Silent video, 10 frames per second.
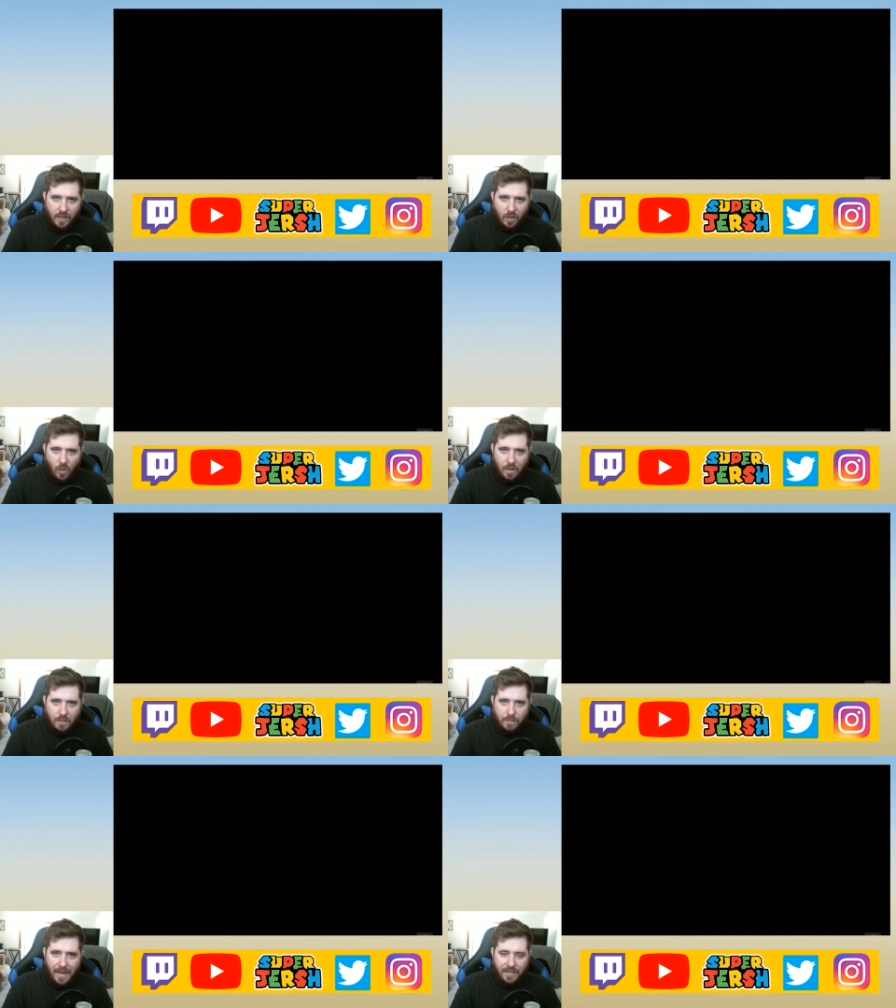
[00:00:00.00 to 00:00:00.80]
and
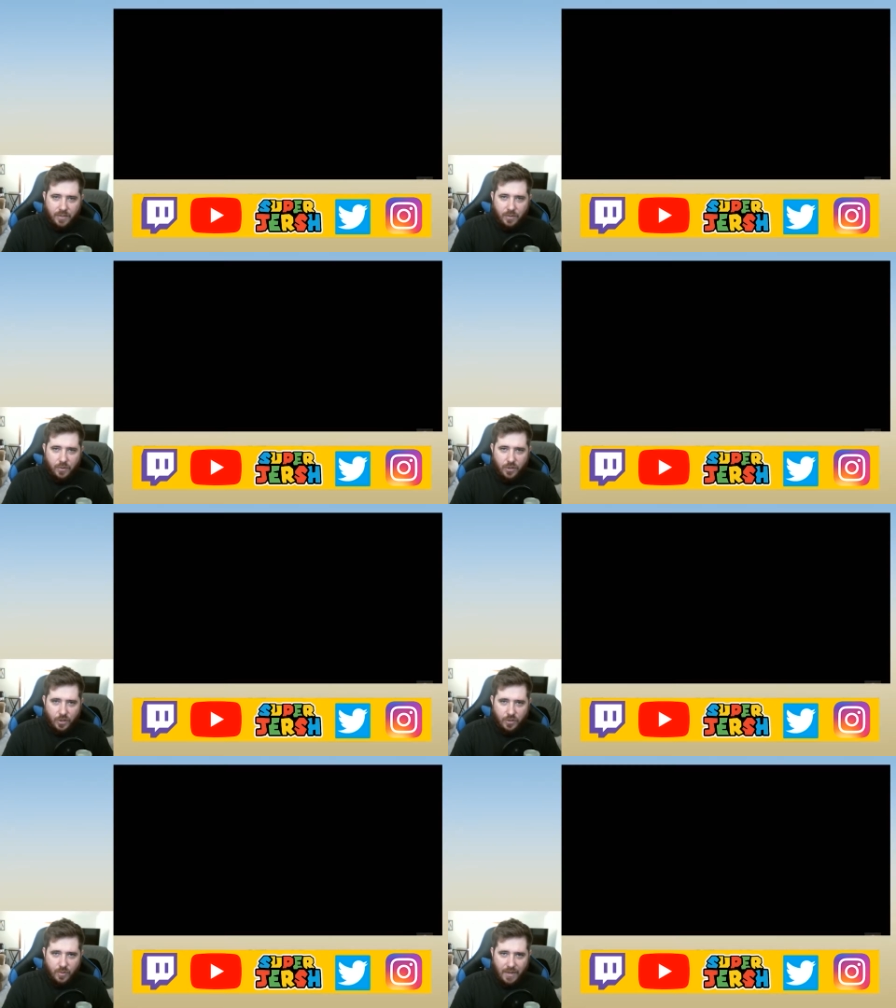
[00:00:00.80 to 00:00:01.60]
welcome back to
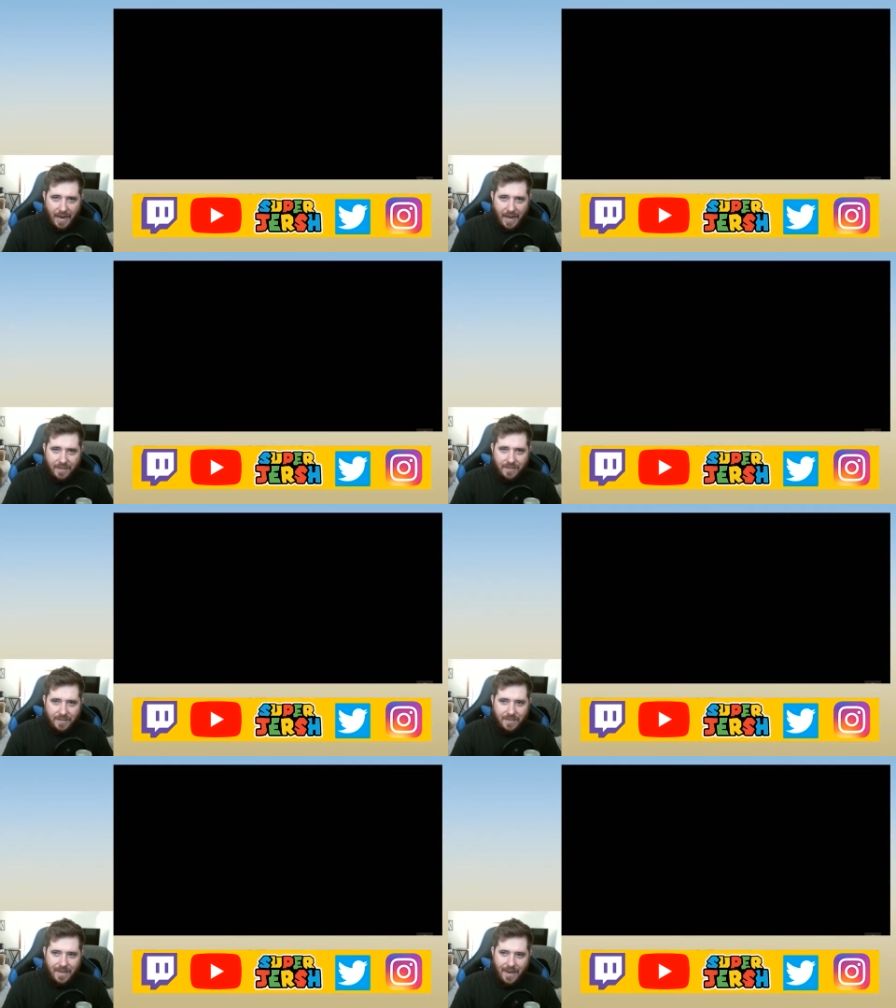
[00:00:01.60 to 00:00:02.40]
Jersh Reacts.
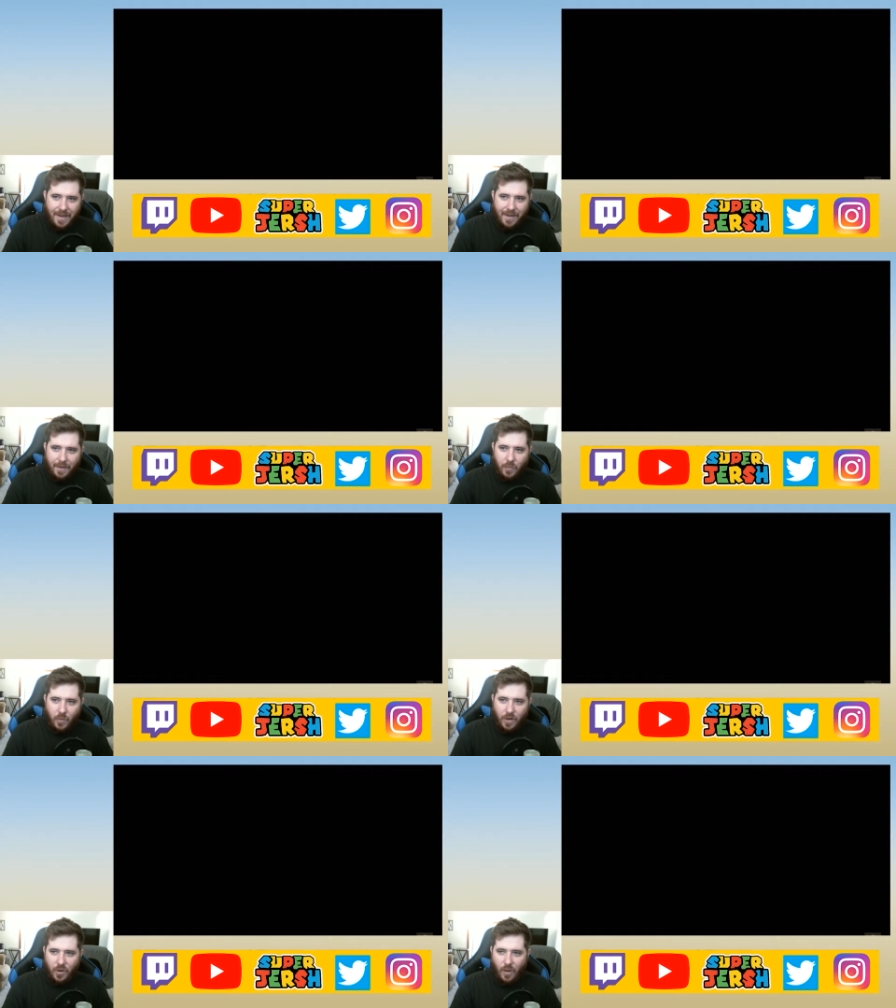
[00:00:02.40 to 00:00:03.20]
Today
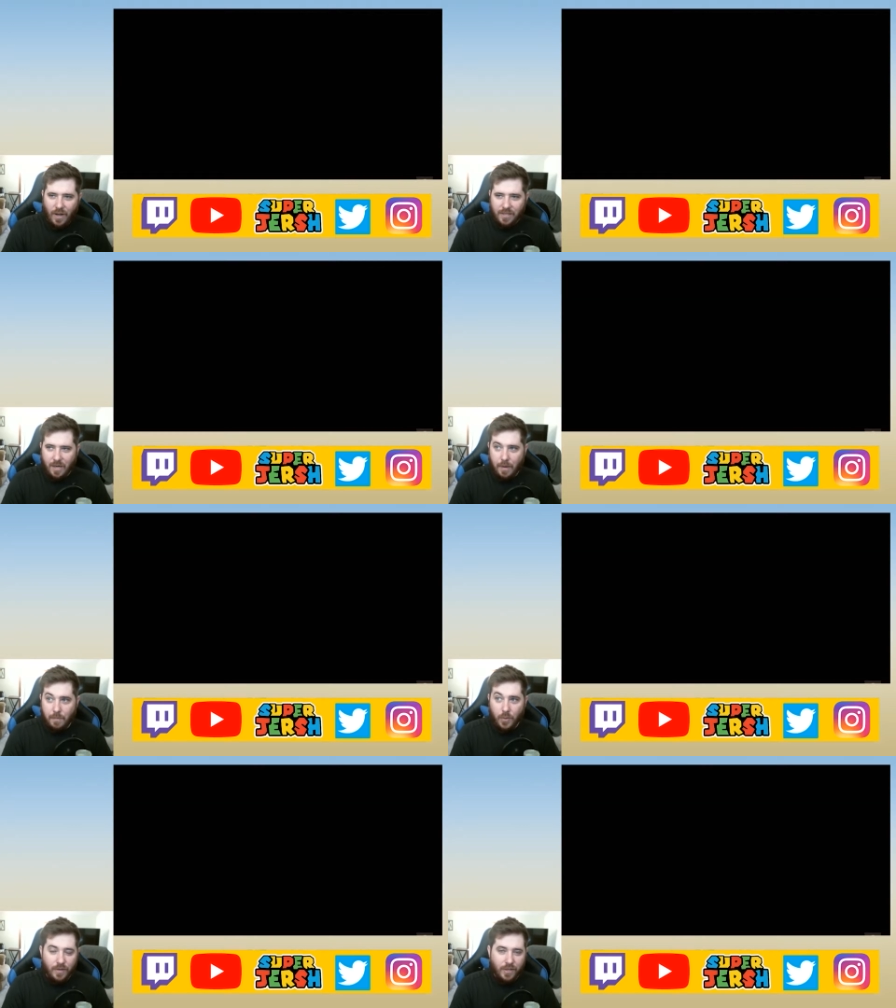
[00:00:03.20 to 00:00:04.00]
we're going to watch a
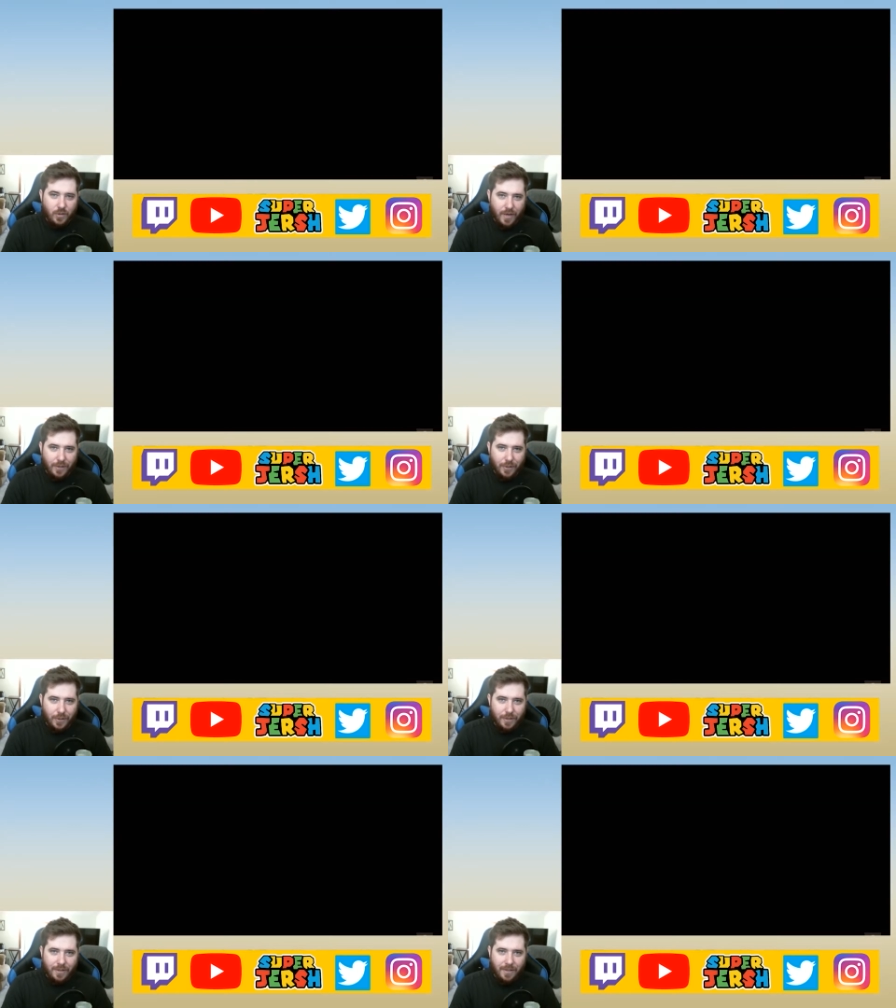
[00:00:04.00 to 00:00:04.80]
movie
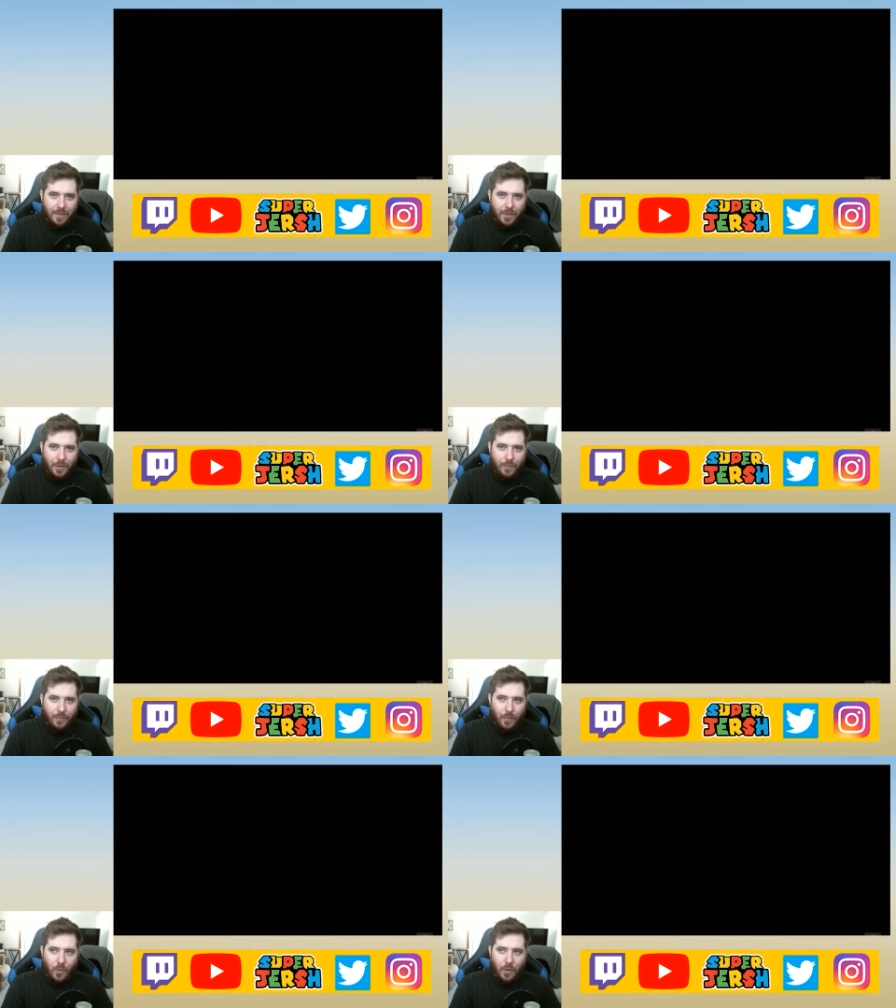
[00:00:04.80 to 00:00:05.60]
trailer
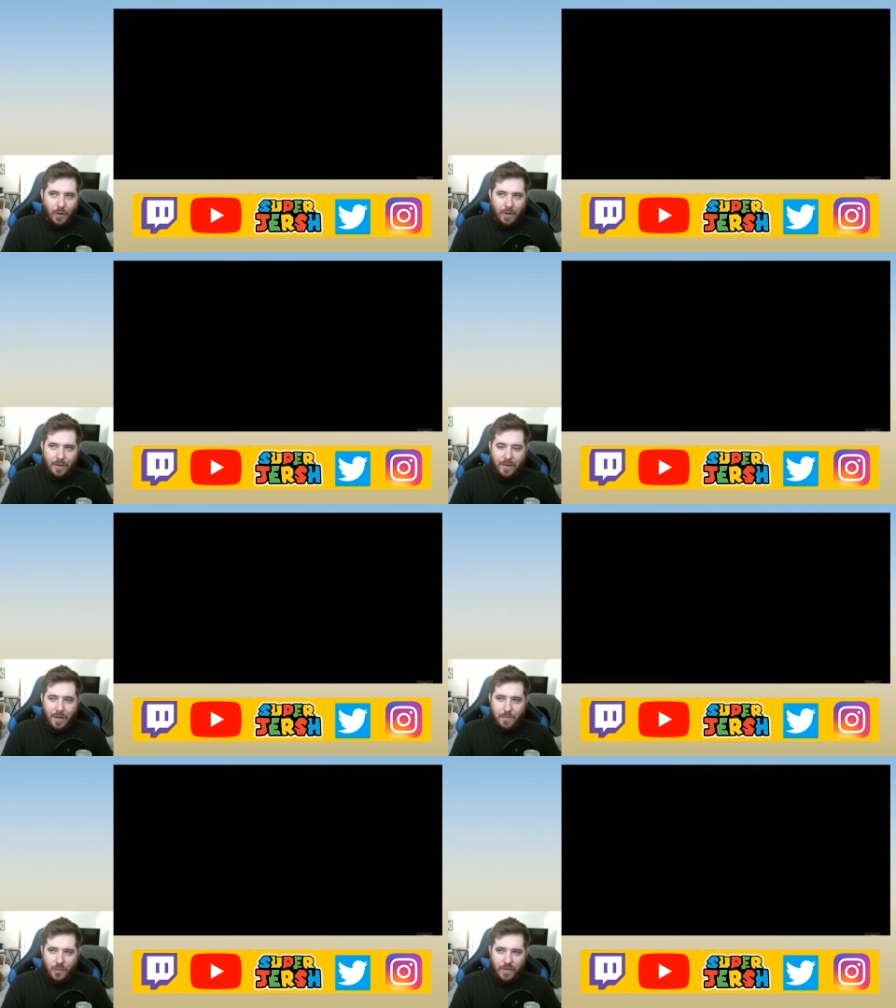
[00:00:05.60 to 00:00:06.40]
for
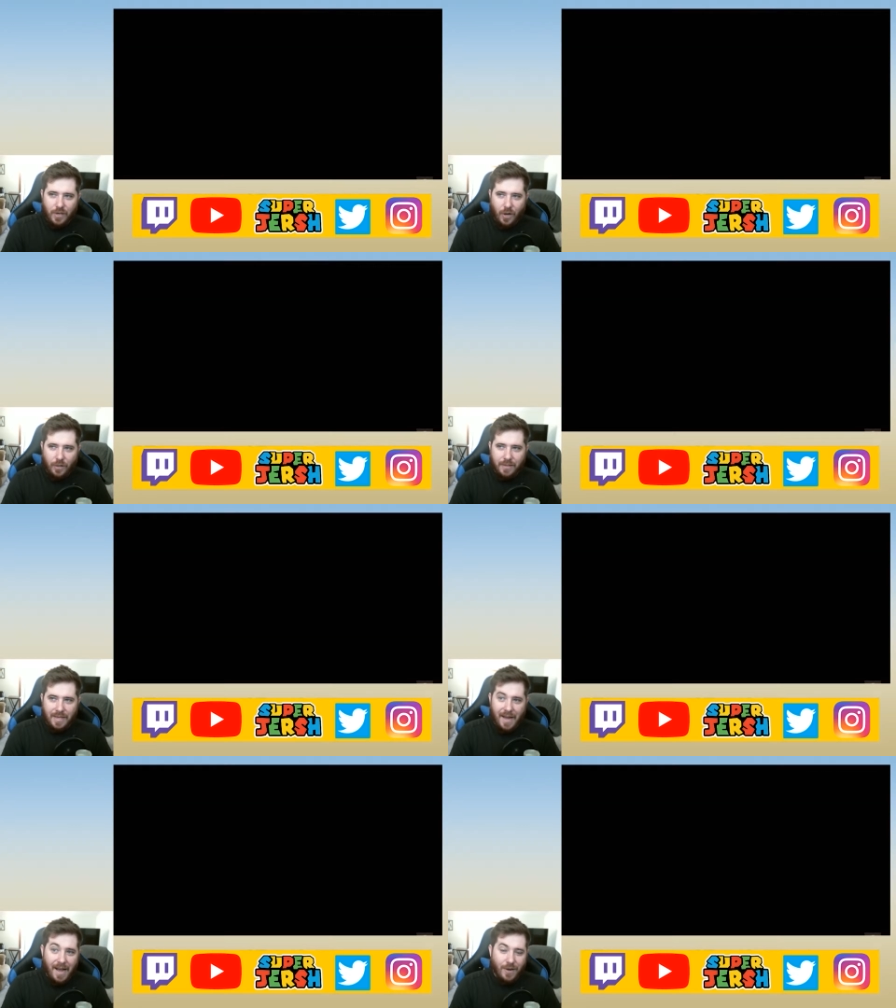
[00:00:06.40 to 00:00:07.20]
a movie called
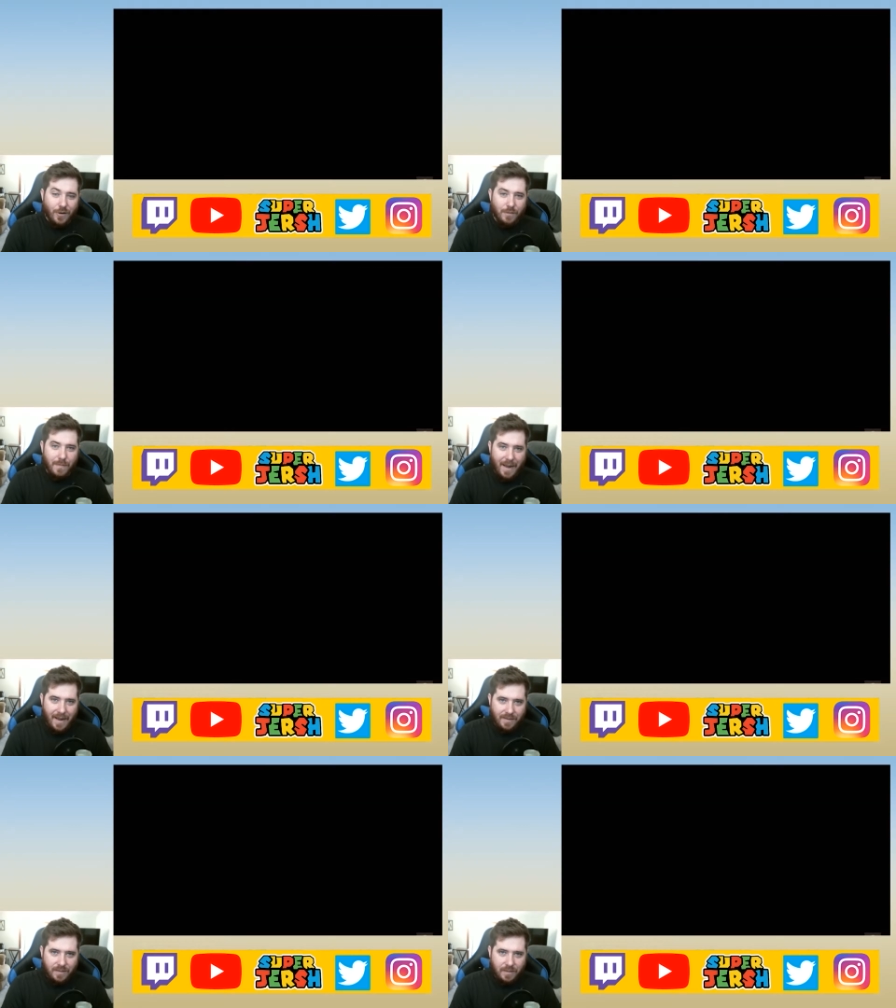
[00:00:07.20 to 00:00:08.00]
The Iron
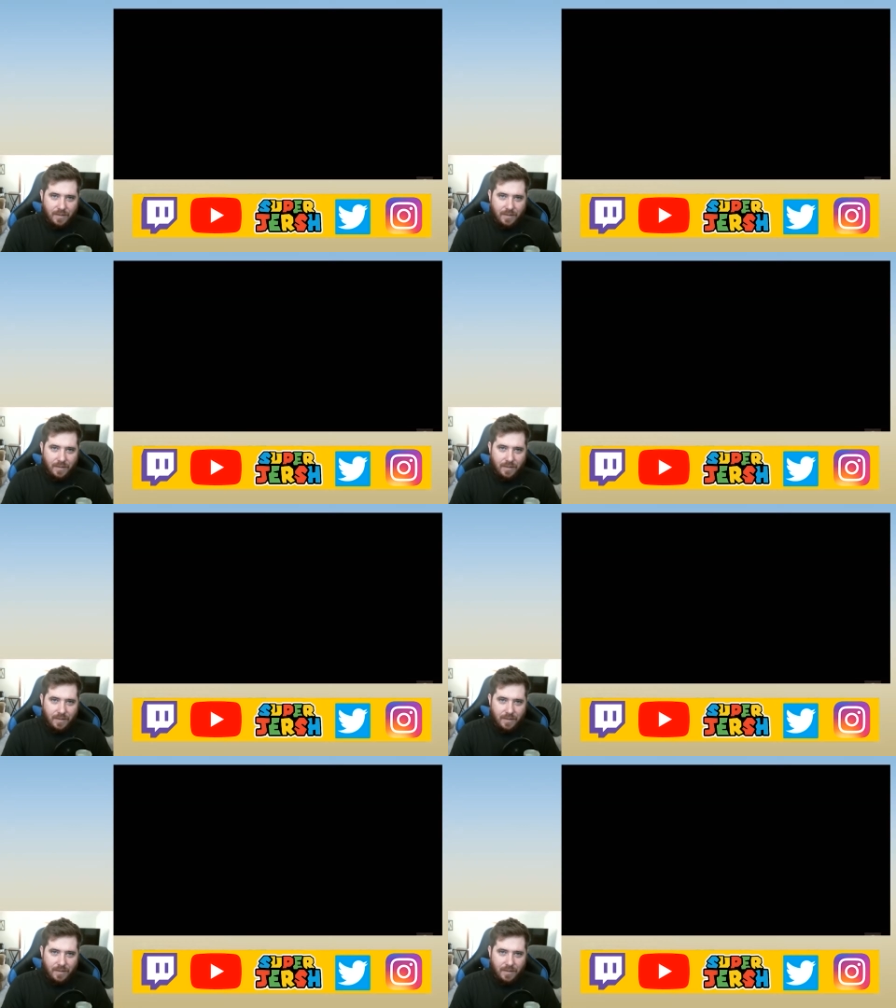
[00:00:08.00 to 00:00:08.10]
Mask.